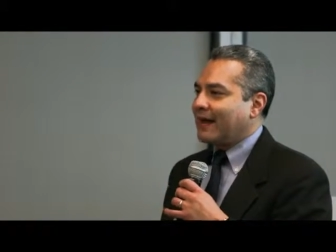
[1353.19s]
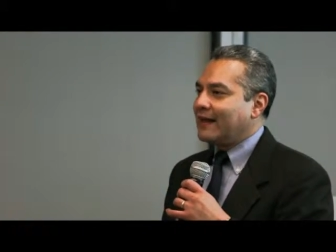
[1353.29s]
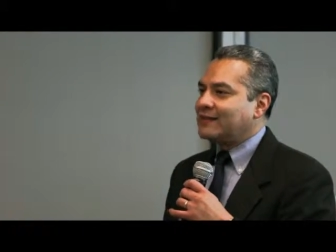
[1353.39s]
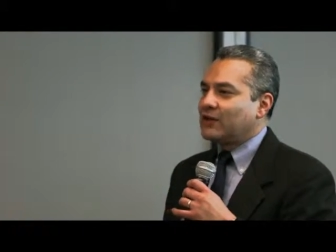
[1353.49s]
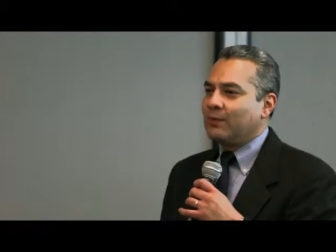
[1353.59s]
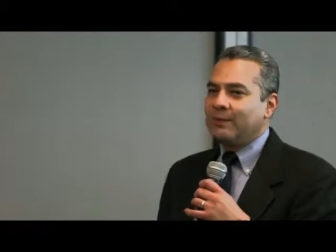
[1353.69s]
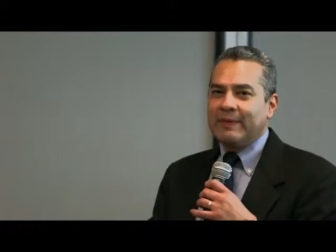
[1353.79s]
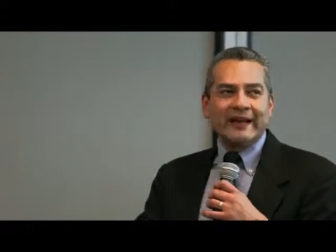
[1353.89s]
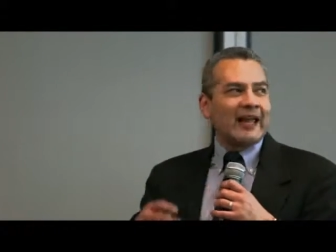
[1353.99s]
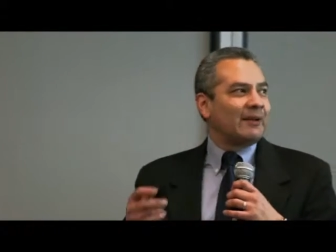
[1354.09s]
And so
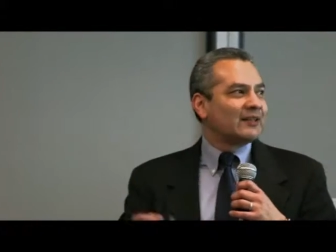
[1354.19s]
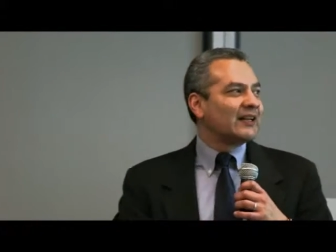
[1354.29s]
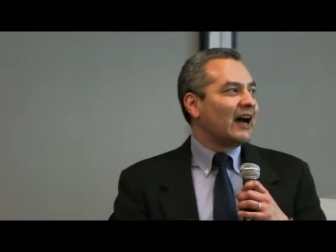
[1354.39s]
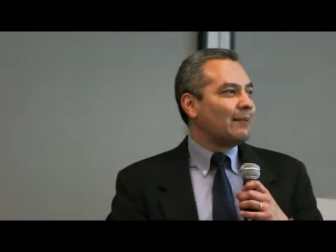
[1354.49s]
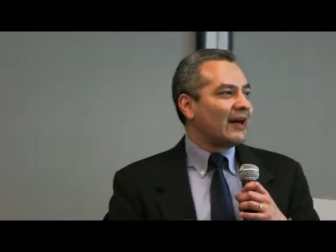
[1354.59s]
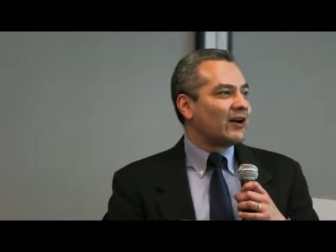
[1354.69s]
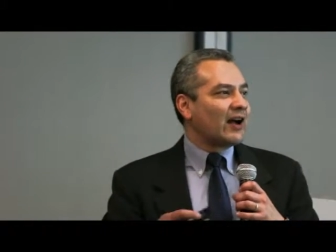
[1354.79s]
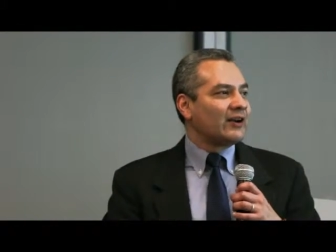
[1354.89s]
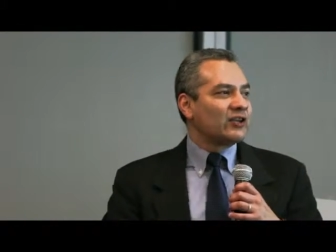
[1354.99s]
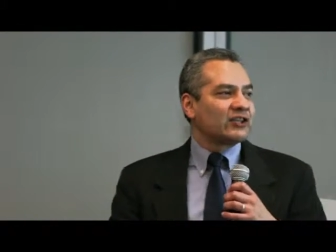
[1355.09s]
being able to better
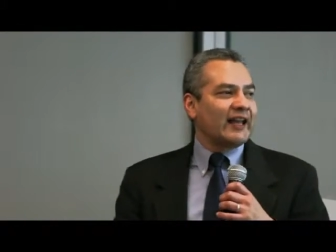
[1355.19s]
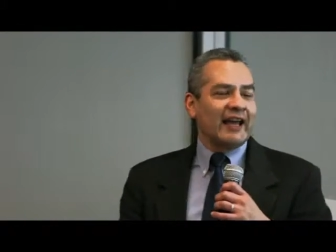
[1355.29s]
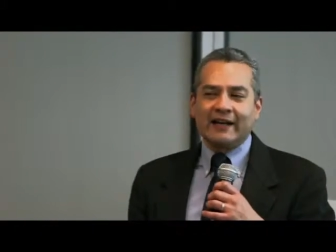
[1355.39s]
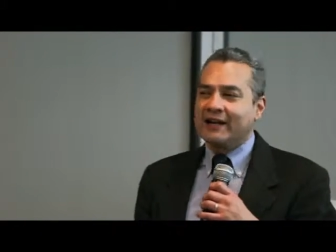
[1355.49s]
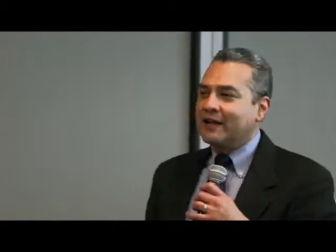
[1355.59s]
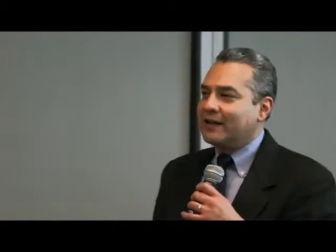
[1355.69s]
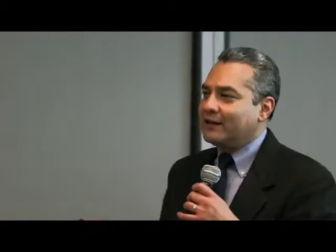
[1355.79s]
understand,